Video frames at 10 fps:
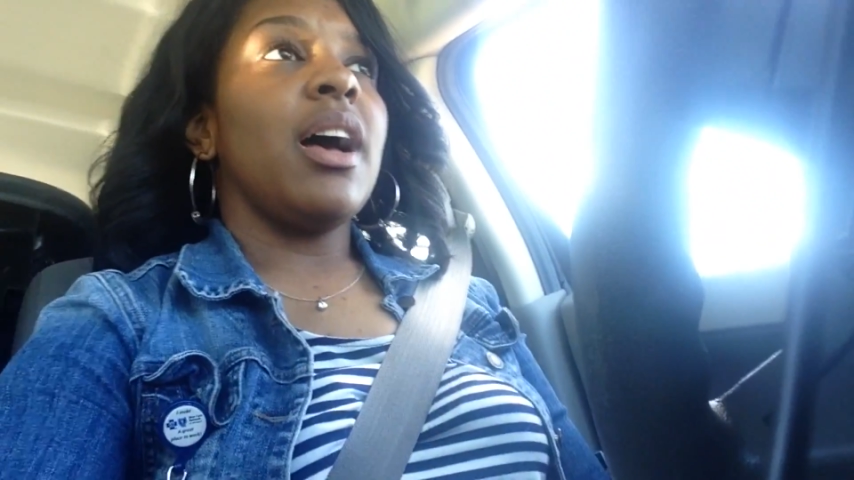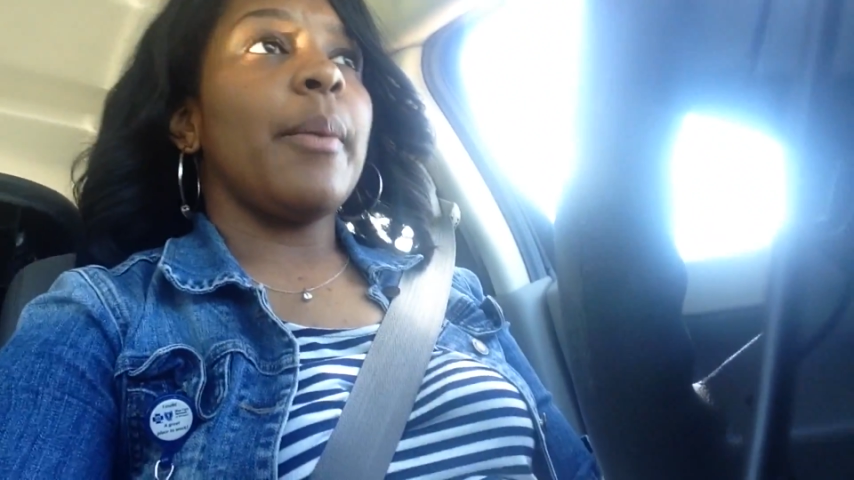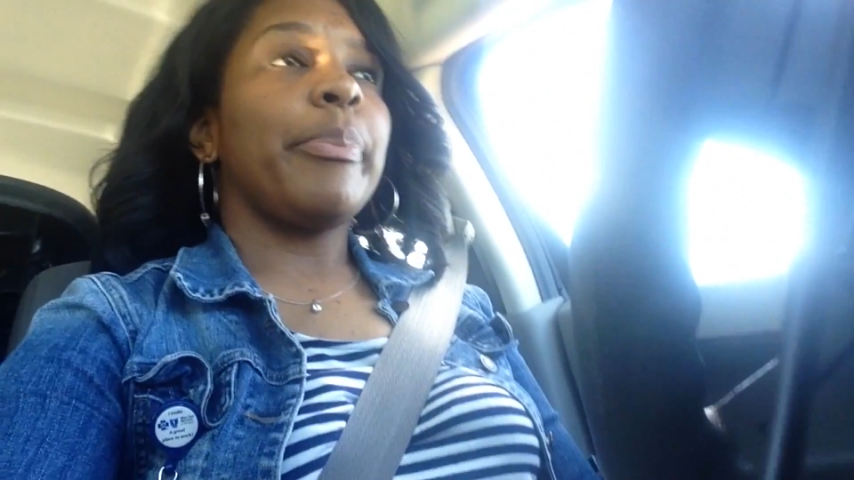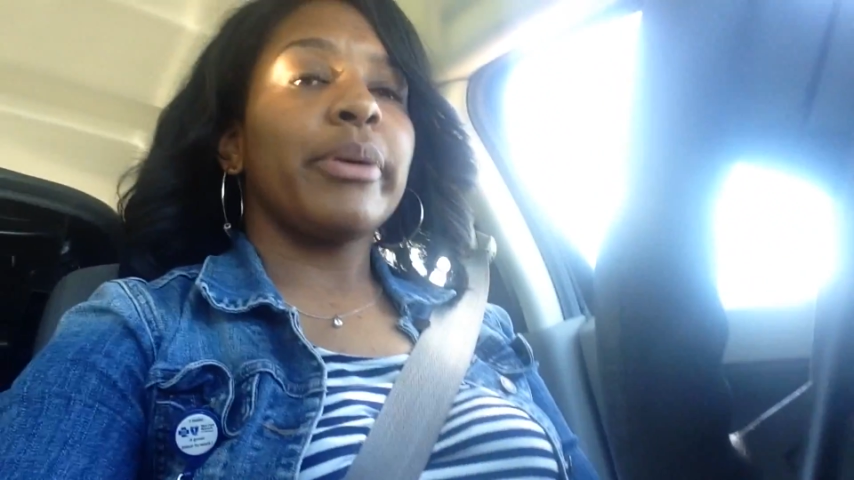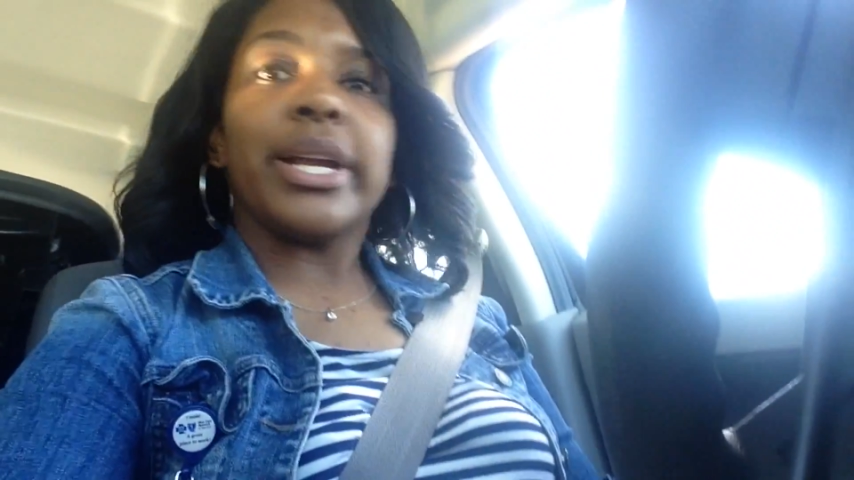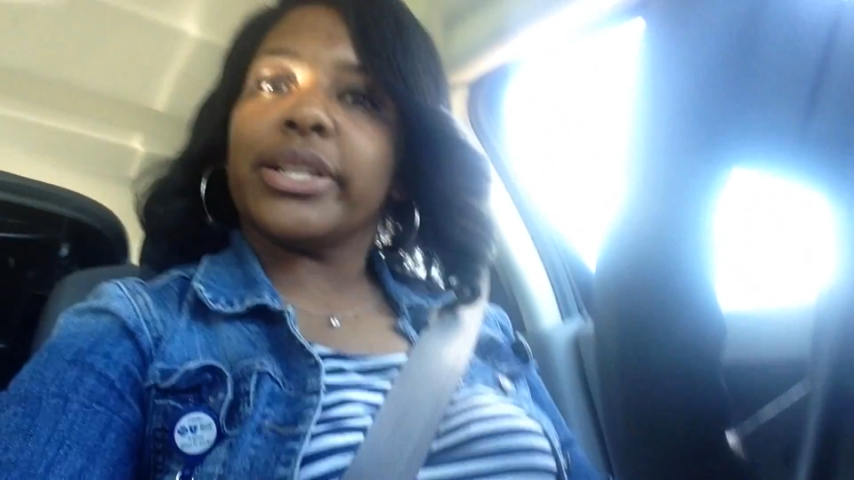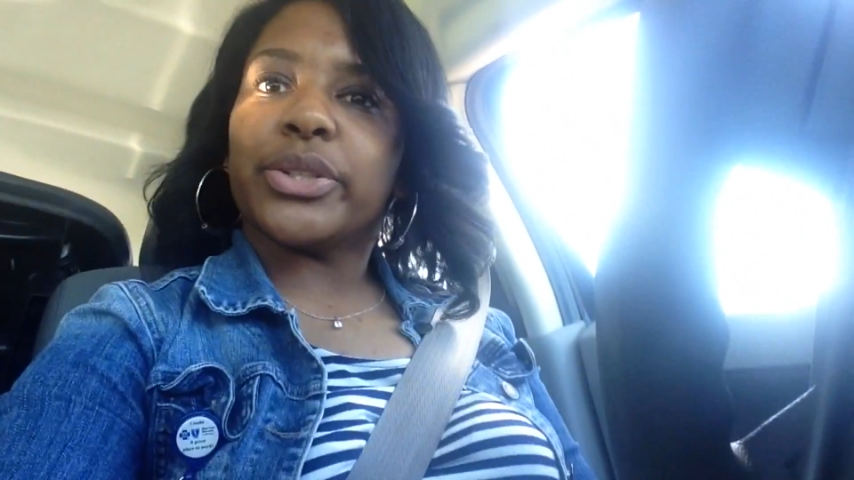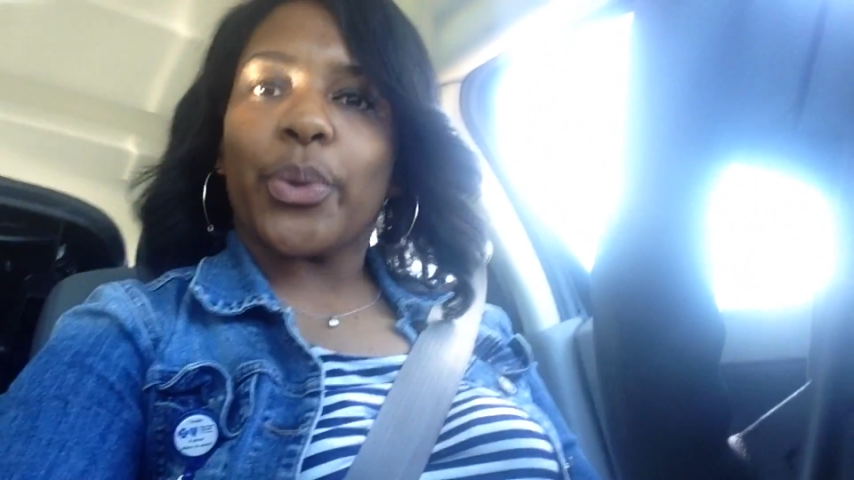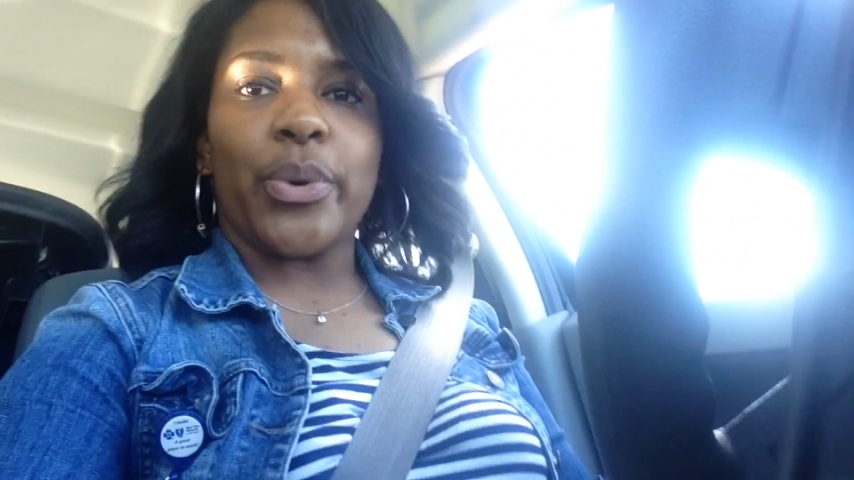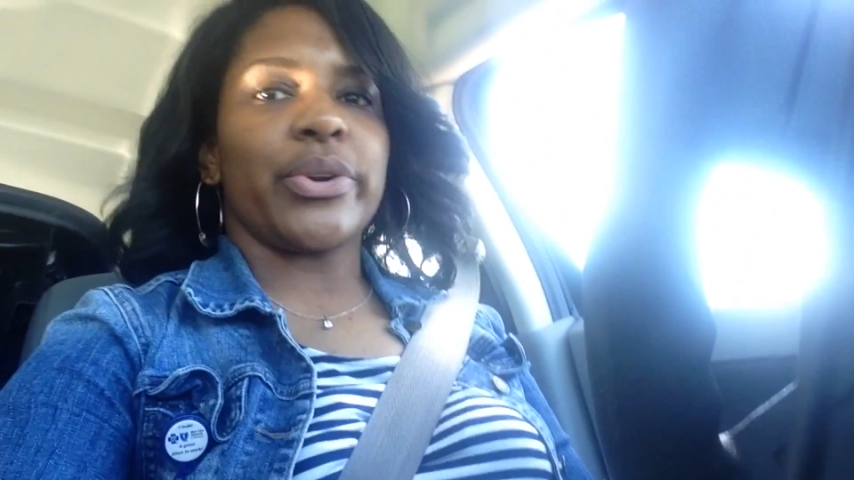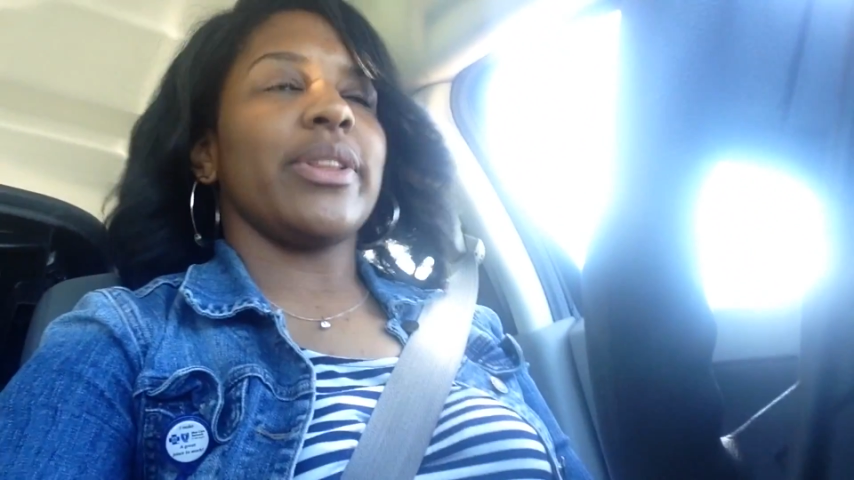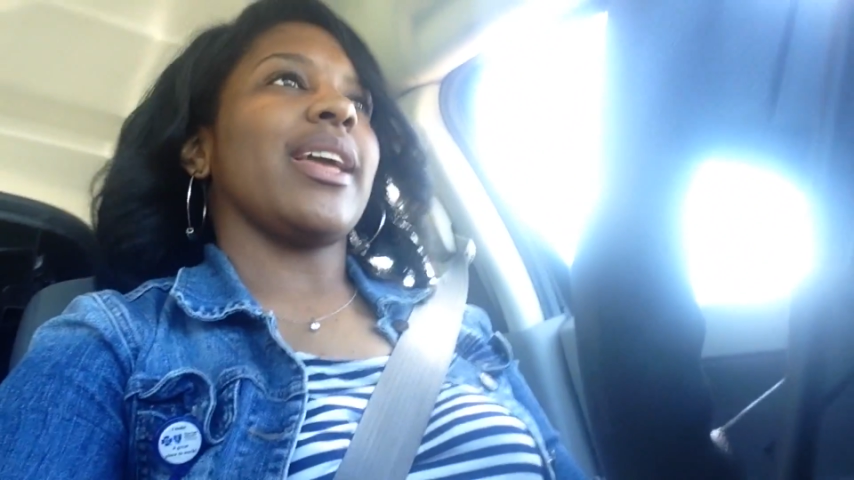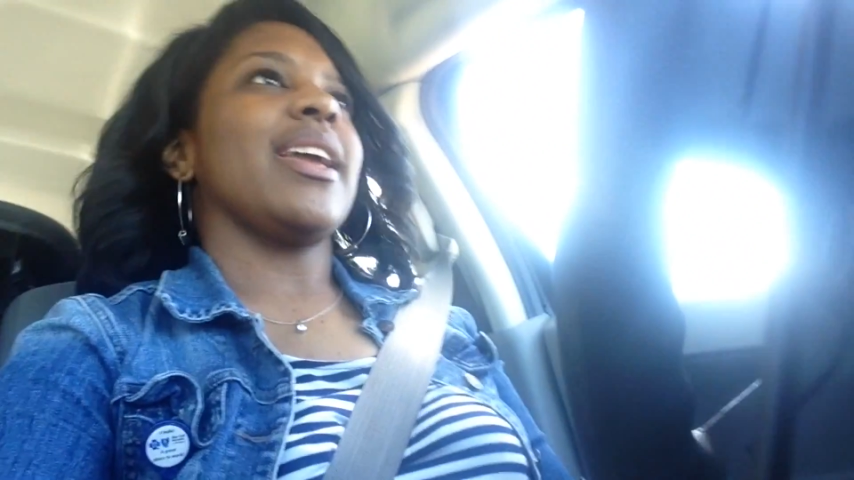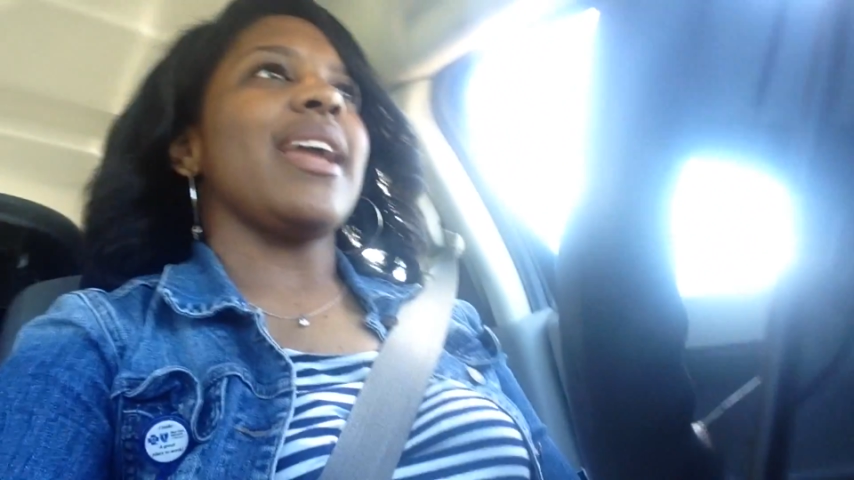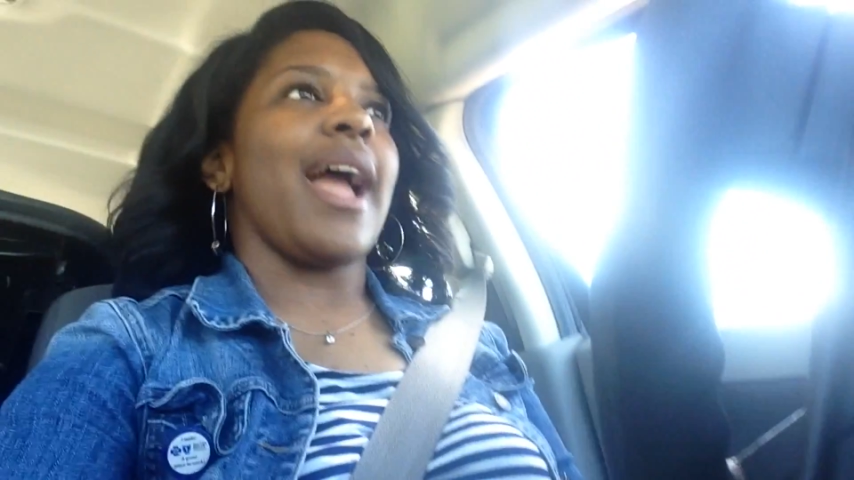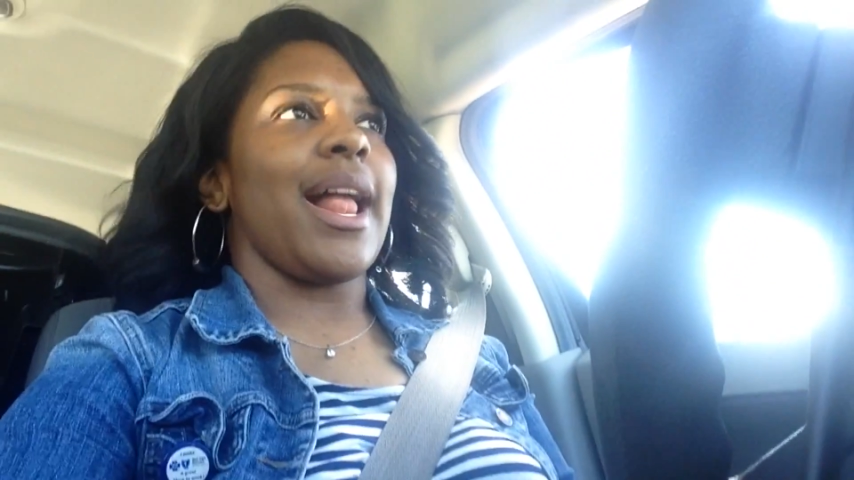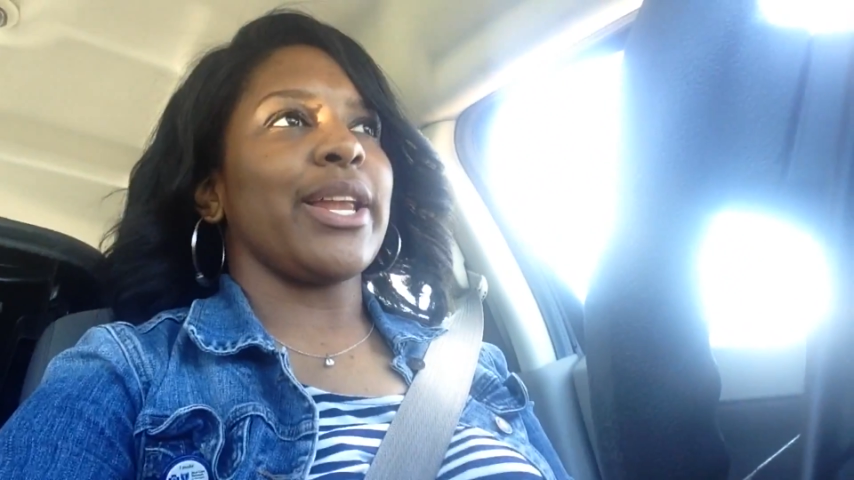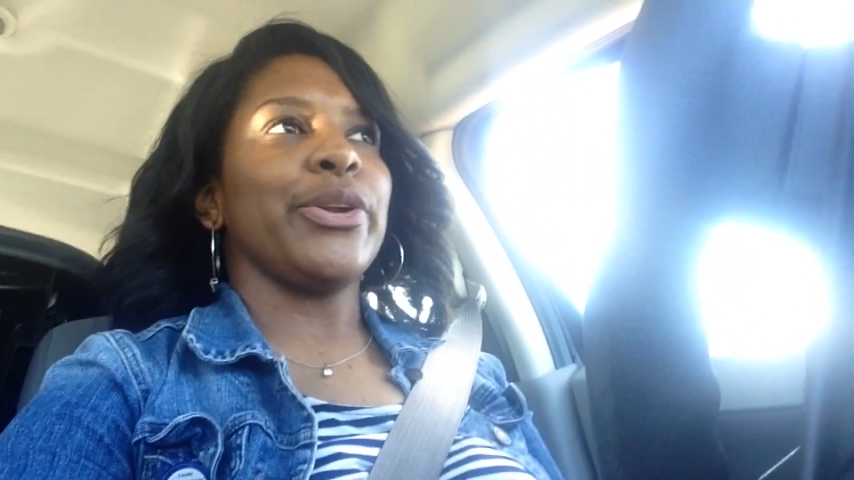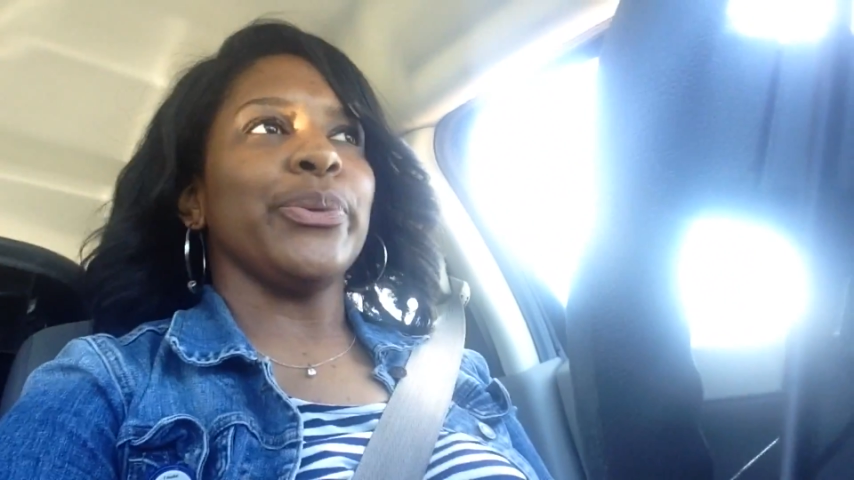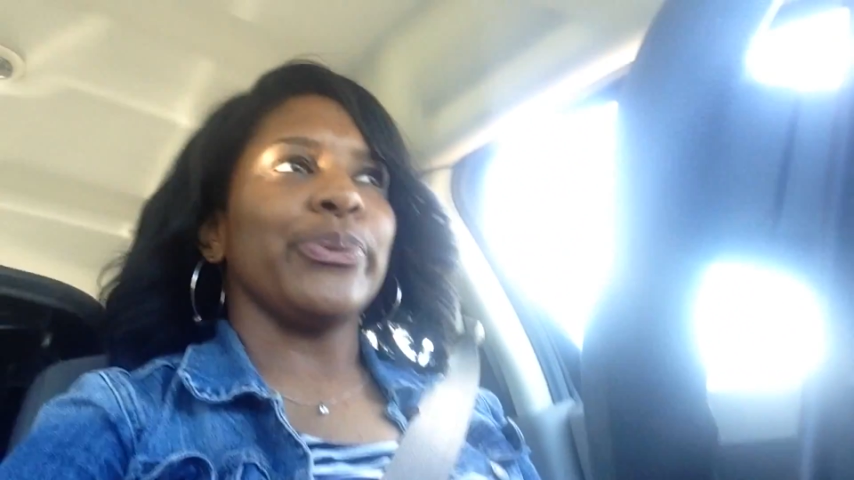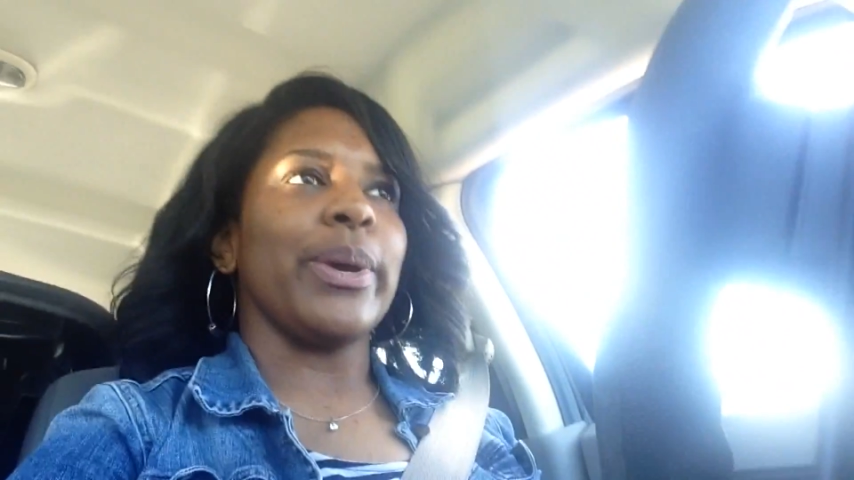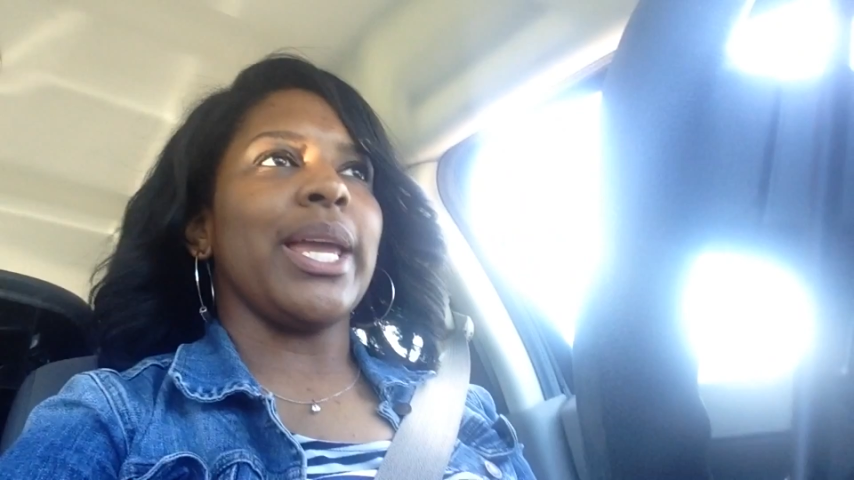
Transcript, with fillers: a print order that he had to do.